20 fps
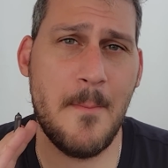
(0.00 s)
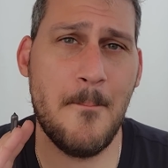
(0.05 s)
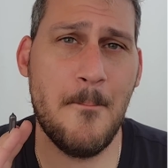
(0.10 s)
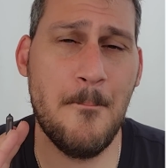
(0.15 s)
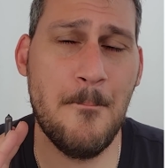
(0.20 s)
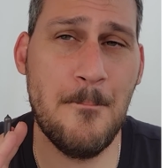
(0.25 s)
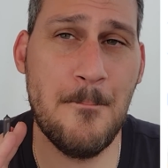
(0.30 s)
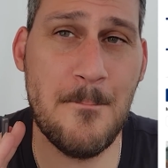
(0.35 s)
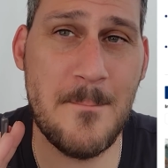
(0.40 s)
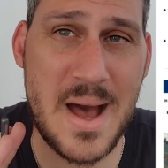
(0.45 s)

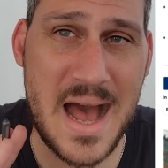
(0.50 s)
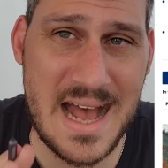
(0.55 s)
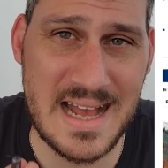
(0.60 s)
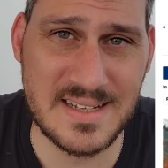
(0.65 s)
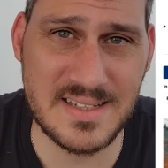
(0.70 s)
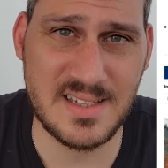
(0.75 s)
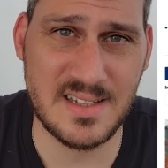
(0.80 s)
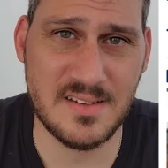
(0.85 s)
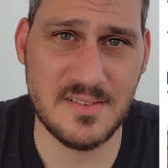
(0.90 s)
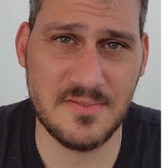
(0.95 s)

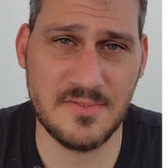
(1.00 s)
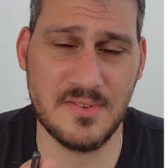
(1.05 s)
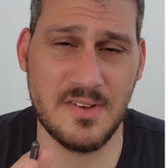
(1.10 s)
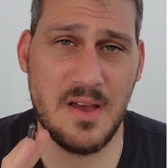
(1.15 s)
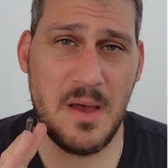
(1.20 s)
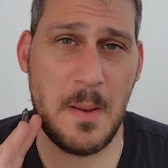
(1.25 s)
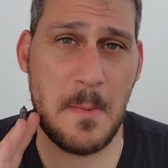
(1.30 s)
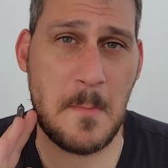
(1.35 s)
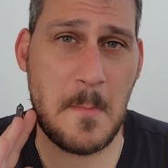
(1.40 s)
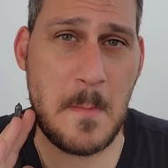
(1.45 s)
massive,
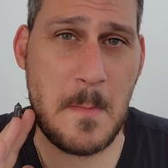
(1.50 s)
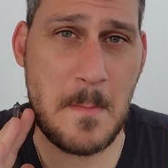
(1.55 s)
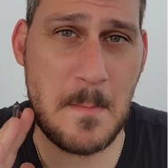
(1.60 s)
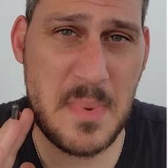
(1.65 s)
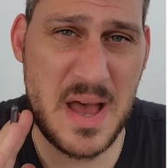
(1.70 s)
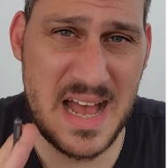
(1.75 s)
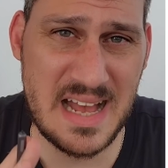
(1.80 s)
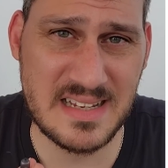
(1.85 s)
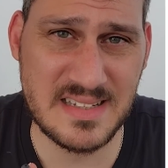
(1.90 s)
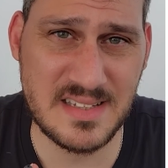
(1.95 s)

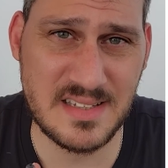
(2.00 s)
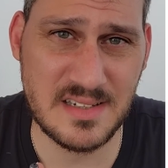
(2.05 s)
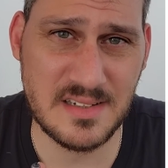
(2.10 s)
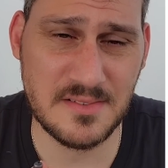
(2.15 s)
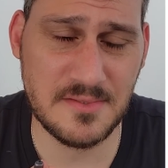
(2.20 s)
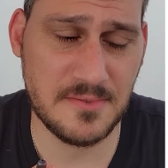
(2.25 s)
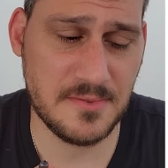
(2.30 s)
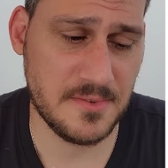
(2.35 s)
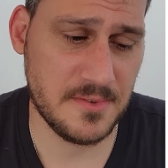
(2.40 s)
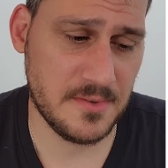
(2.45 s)

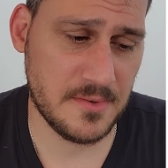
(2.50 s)
massive.